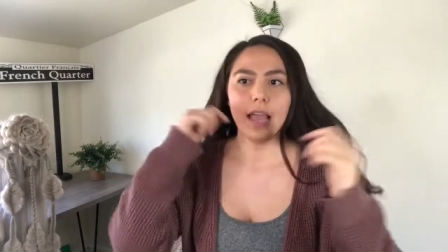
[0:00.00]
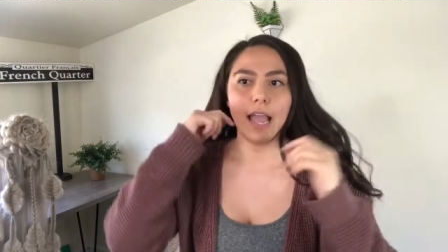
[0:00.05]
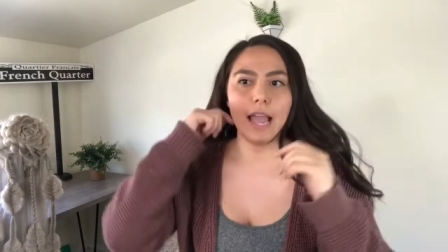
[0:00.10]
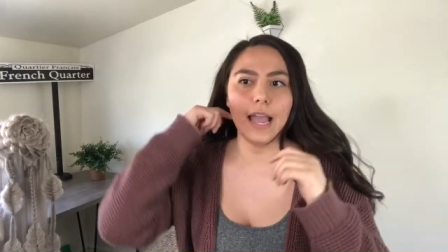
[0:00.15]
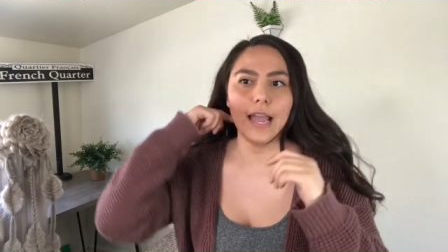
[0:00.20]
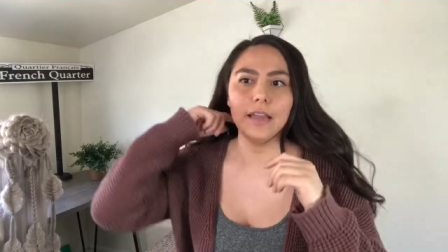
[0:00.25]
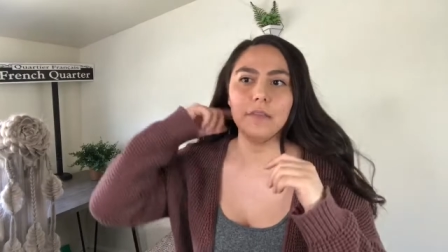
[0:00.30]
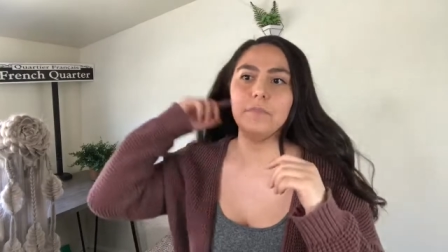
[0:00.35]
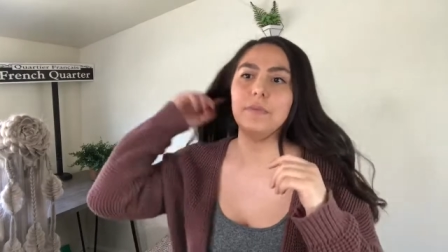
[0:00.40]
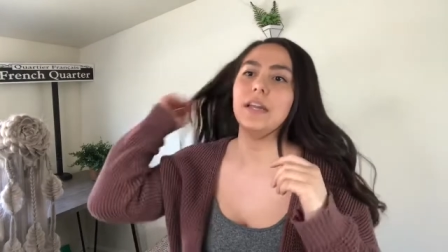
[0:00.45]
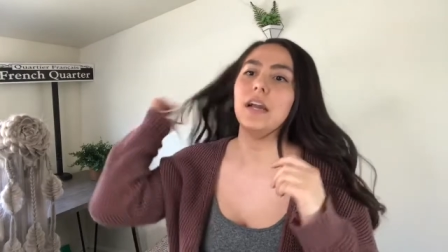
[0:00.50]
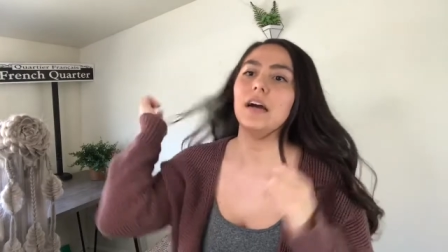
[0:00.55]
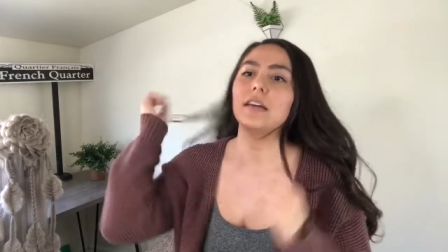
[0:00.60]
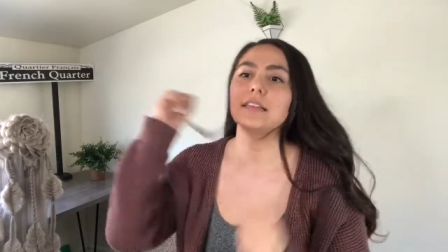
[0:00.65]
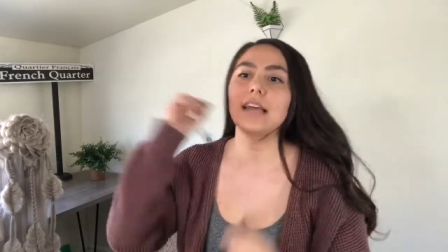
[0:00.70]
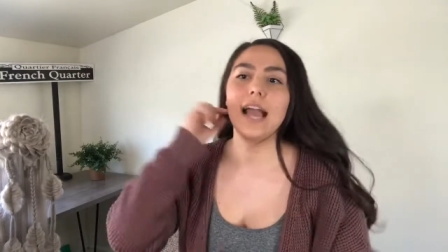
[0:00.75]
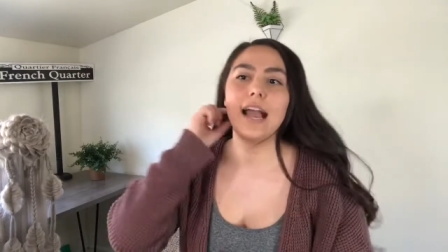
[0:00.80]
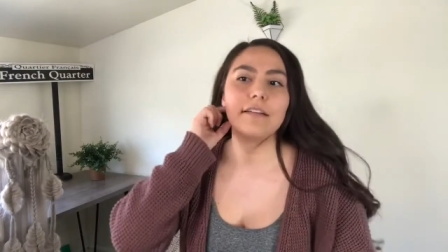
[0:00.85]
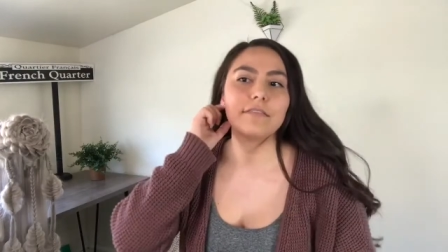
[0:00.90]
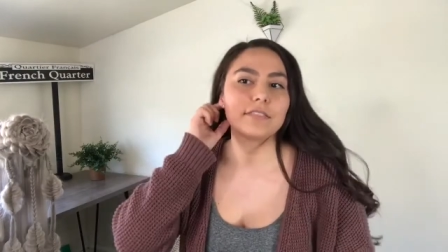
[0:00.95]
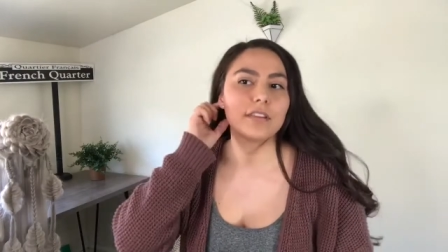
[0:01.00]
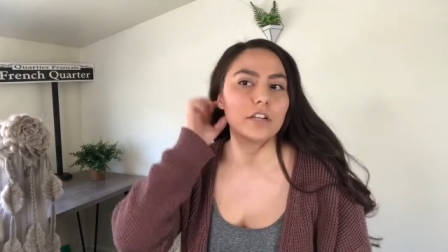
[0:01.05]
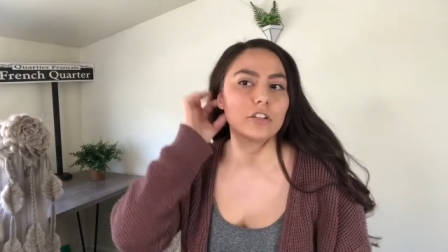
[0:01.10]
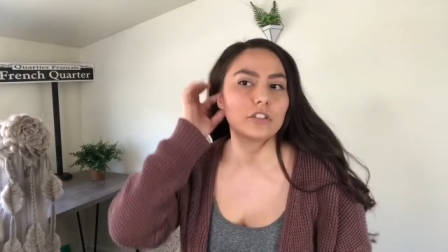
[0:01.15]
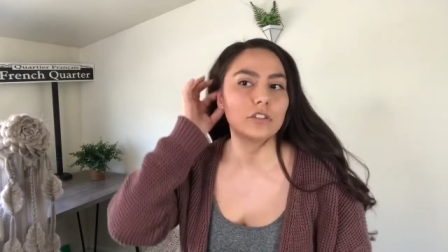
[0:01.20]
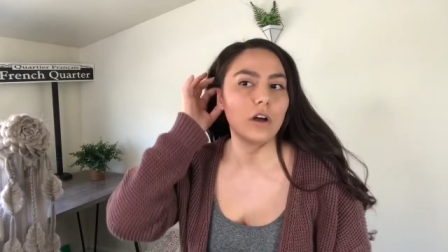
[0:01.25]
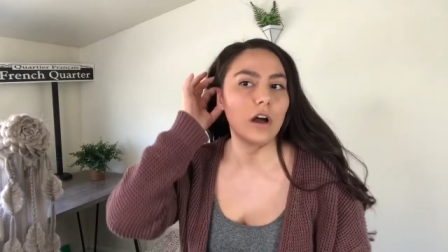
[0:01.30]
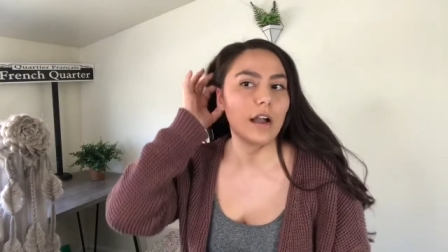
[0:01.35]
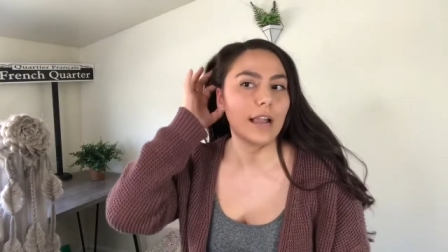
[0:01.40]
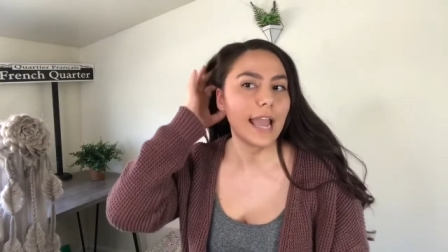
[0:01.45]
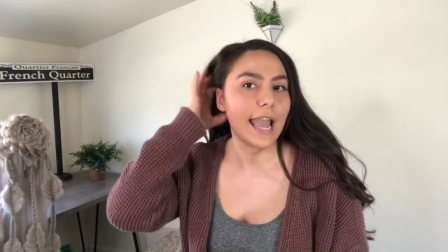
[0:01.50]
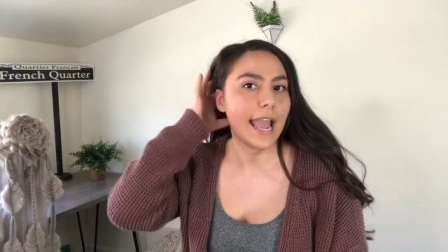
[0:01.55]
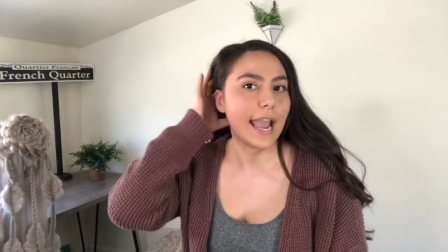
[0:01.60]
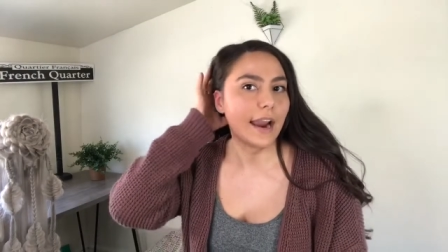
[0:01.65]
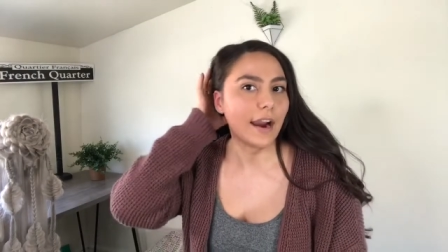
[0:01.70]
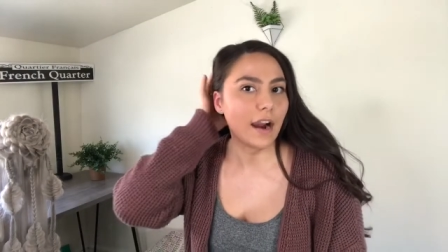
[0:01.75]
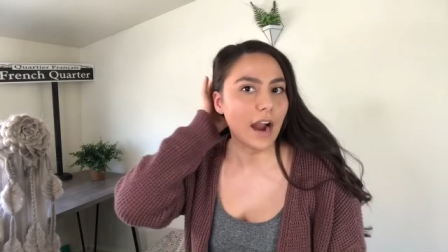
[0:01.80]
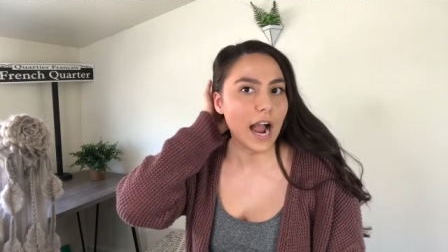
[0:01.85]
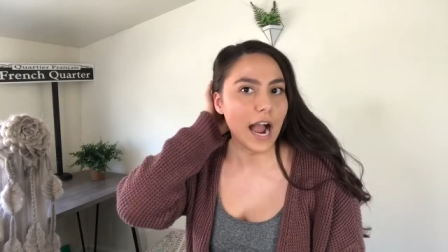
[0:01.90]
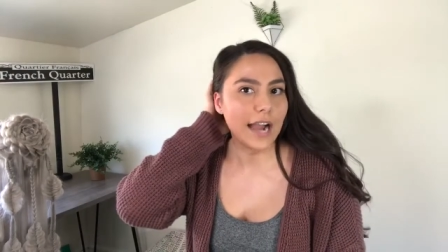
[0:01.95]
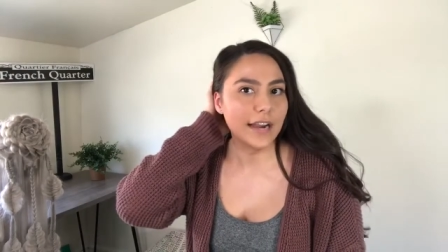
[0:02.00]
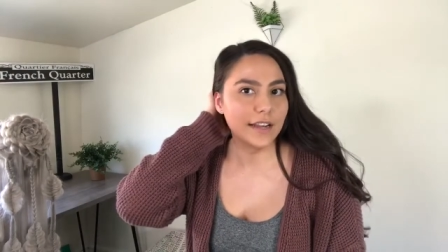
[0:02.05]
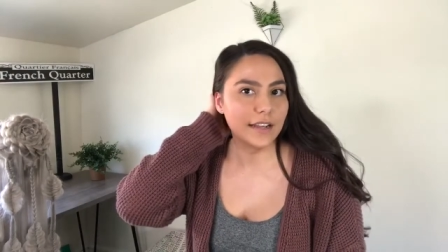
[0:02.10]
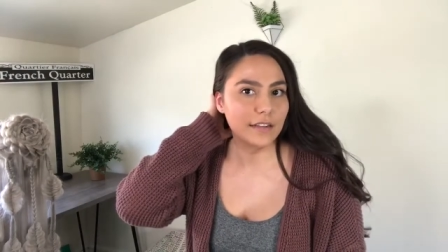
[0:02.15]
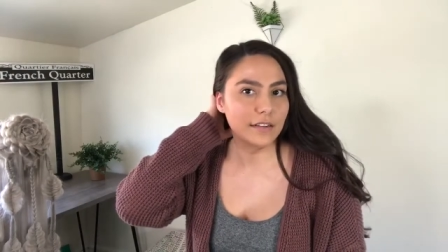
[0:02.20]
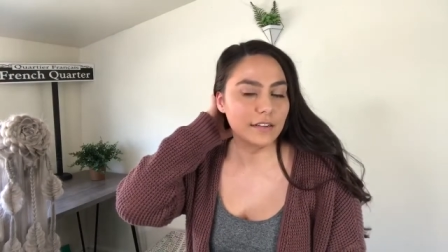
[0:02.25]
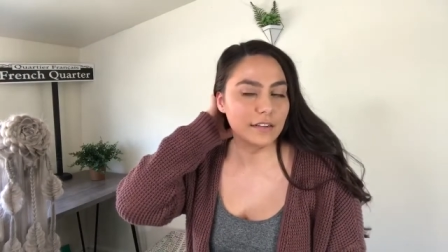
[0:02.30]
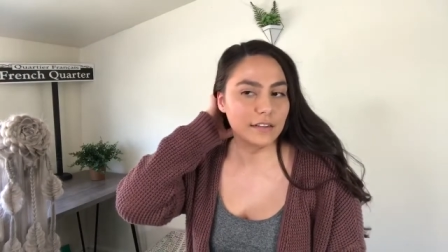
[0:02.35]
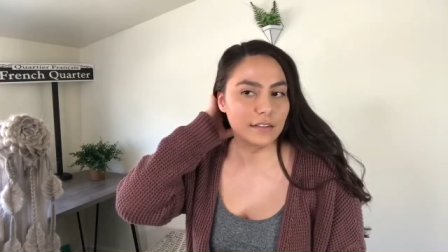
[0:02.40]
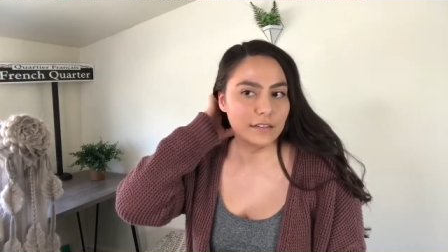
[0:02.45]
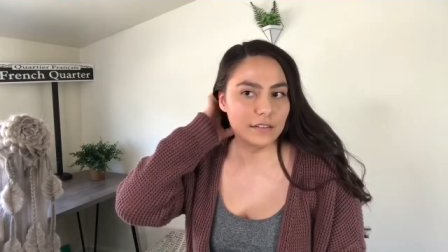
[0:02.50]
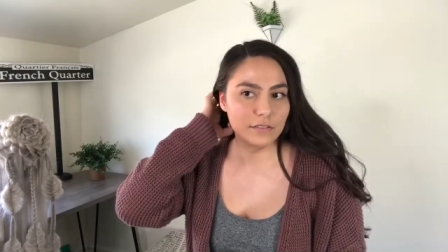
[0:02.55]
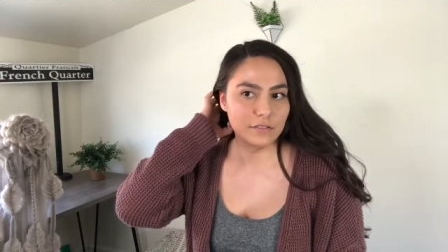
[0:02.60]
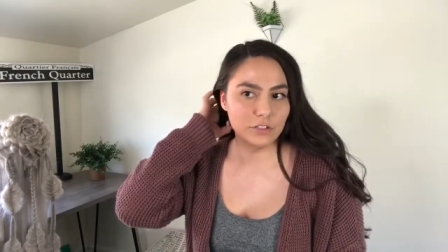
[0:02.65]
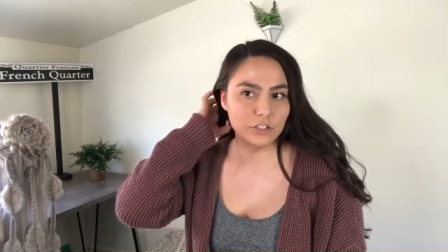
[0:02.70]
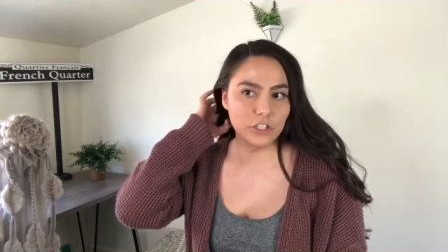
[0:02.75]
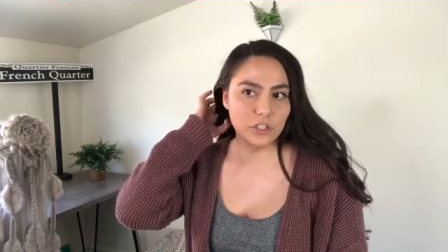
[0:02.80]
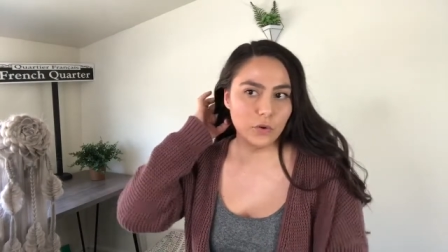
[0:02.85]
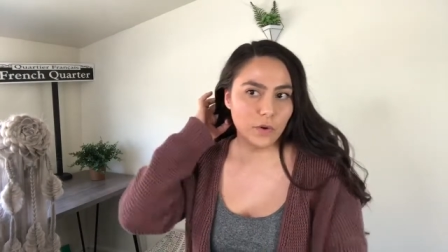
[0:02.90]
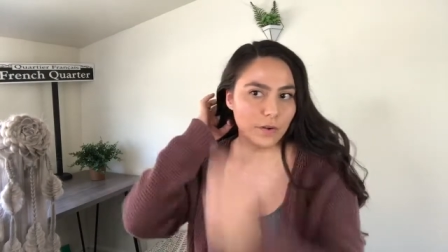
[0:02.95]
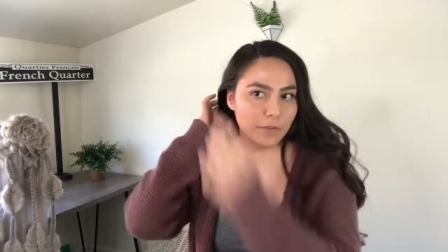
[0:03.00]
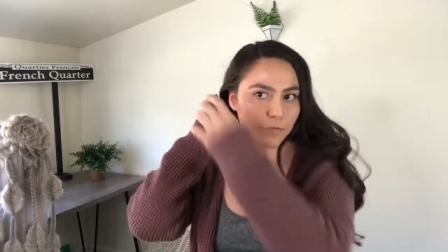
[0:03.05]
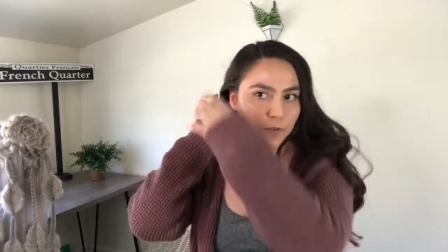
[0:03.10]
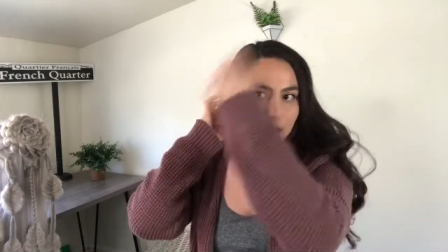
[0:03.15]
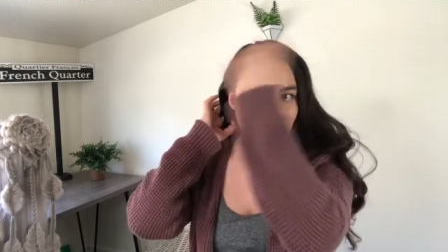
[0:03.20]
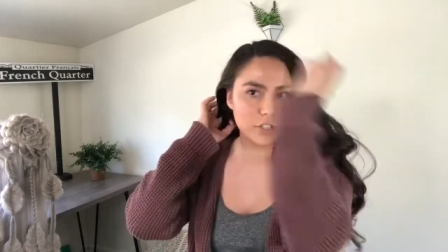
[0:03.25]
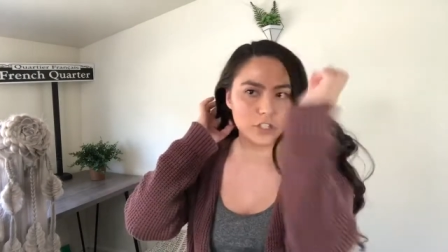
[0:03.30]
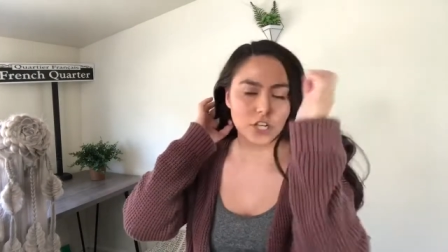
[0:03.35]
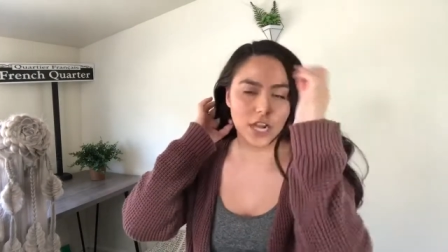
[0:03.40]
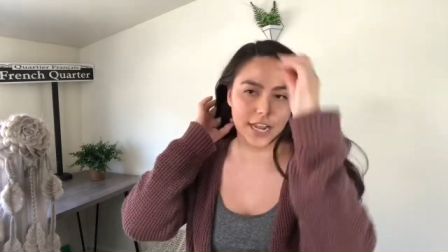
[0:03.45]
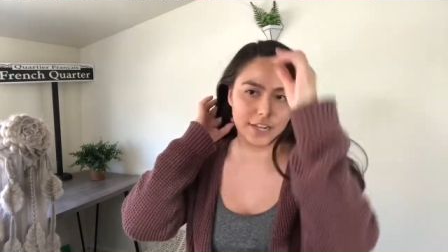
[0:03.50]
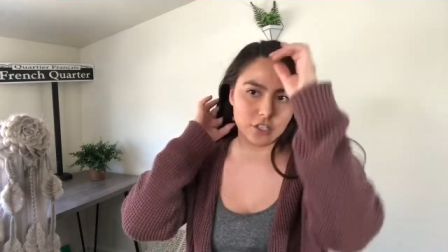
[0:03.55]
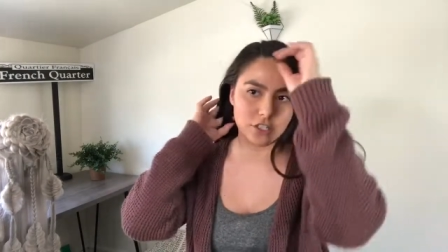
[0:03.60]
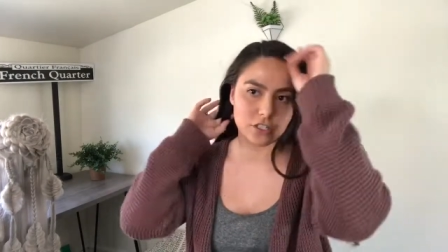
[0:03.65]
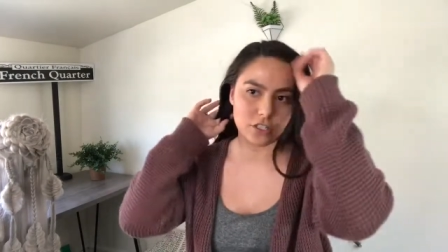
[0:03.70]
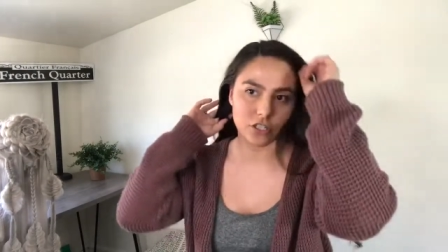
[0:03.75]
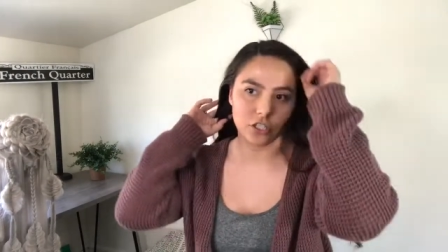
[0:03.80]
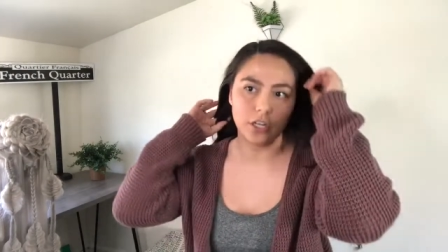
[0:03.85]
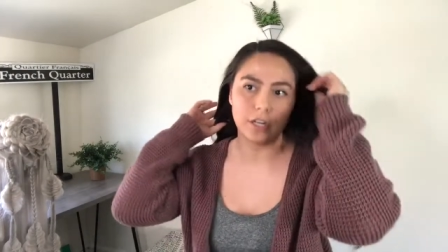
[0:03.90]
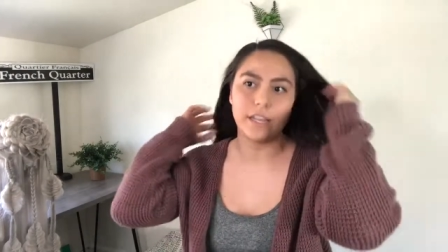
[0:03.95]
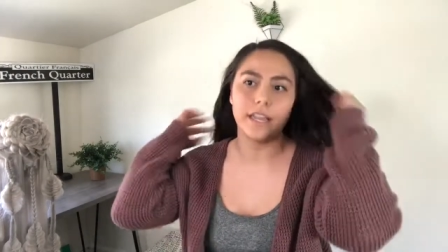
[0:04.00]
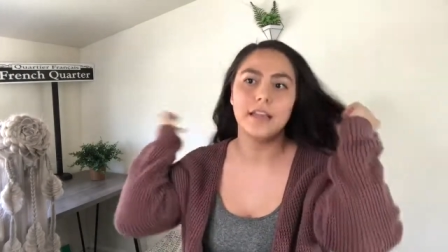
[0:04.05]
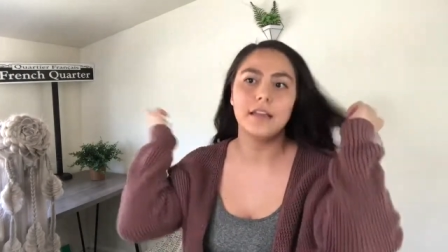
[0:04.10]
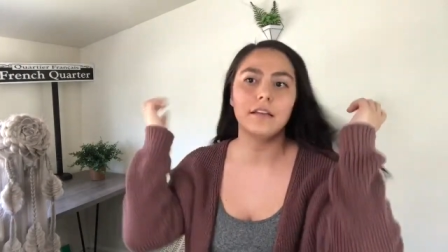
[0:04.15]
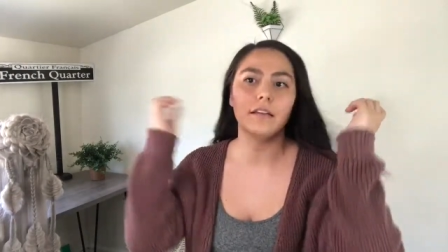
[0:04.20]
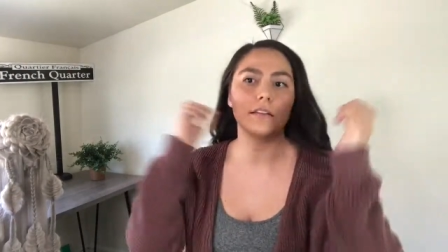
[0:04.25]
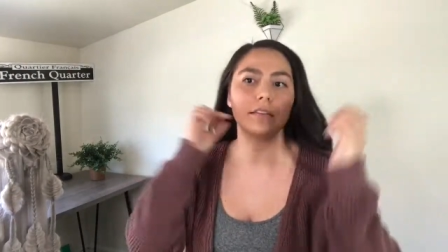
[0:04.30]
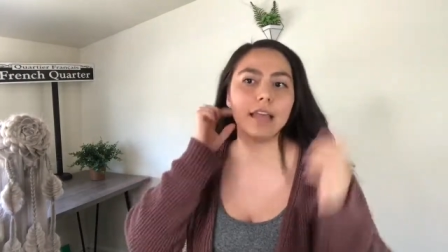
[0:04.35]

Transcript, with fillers: And because I have such long hair, I didn't do a French, I just took it,